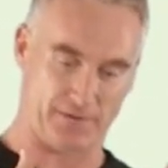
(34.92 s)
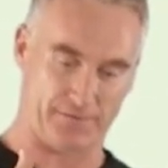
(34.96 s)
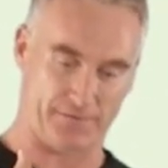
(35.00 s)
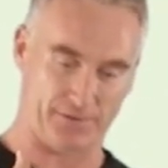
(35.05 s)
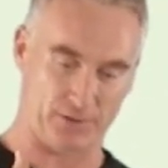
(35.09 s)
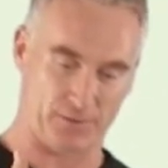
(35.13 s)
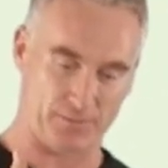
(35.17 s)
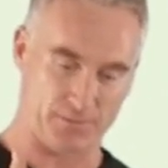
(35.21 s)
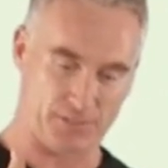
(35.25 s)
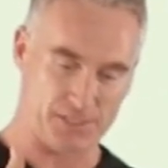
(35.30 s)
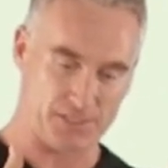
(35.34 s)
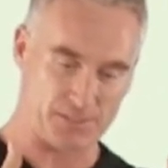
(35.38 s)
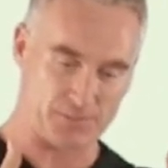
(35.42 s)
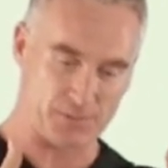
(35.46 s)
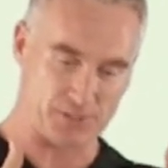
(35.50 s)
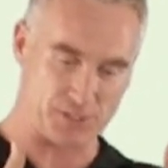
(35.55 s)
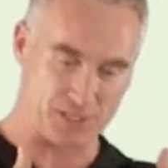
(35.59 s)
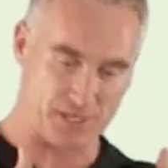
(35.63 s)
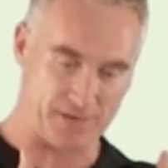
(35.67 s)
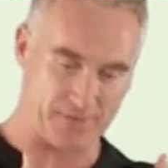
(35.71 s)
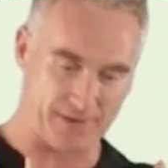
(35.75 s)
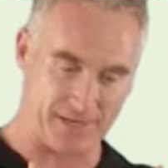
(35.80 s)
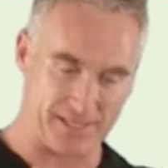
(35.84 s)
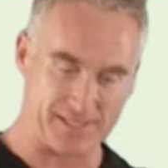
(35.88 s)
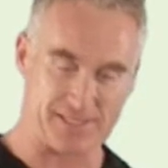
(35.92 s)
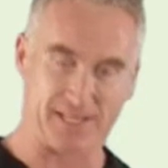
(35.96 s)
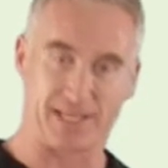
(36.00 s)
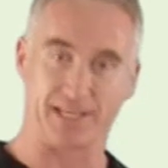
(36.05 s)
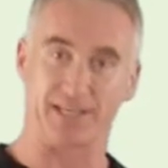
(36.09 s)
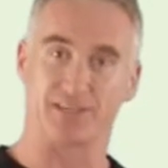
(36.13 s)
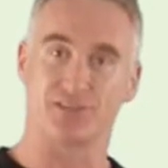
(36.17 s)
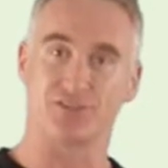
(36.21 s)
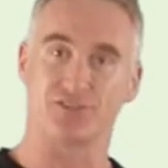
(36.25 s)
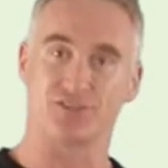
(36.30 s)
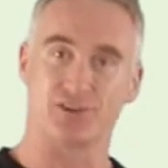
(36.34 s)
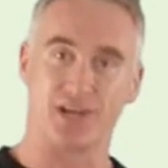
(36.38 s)
filaments, which give us a
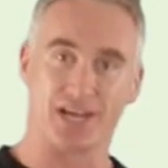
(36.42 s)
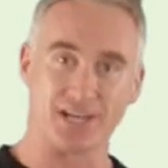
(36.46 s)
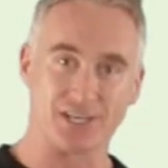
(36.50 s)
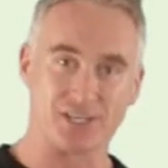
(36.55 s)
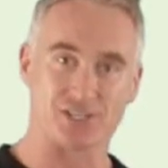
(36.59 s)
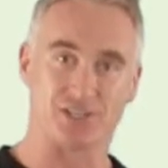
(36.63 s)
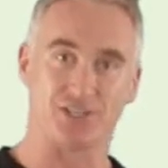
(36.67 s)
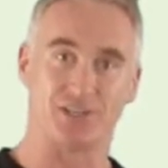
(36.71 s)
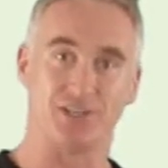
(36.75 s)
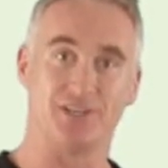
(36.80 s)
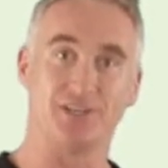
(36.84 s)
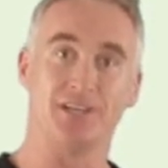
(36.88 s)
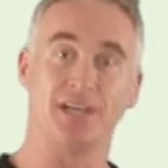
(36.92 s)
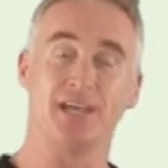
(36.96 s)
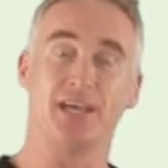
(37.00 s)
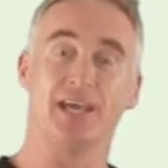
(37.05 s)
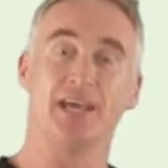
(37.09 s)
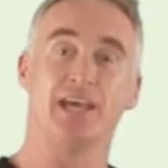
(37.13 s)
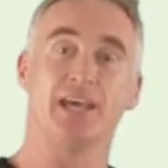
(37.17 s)
contraction,